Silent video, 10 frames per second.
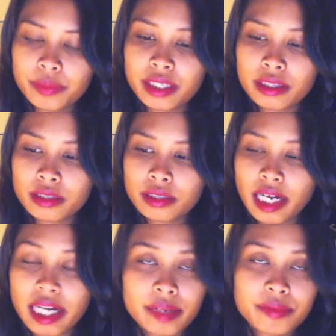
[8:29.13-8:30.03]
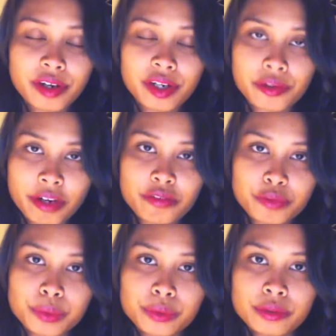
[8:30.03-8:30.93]
am very
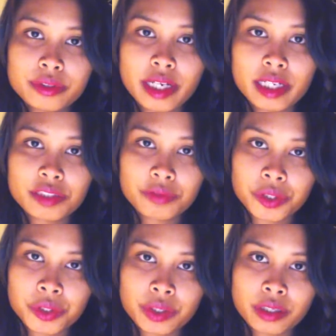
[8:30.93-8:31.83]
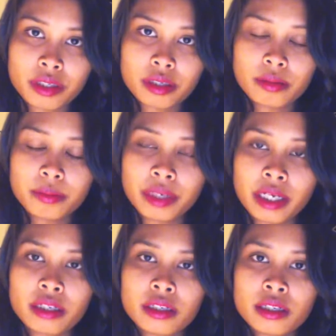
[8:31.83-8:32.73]
grateful, that is for sure.
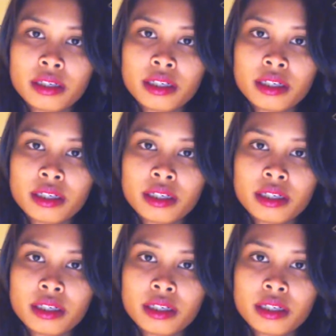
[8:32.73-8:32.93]
But